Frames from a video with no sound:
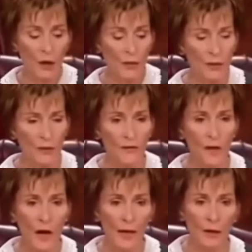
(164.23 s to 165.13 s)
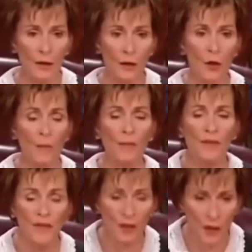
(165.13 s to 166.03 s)
is going to find your
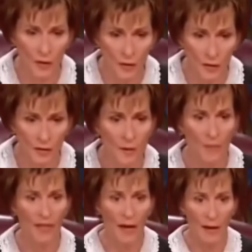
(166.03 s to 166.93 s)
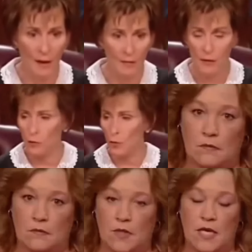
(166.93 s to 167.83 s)
position sympathetic, Miss
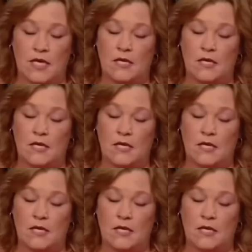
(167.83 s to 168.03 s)
Moore?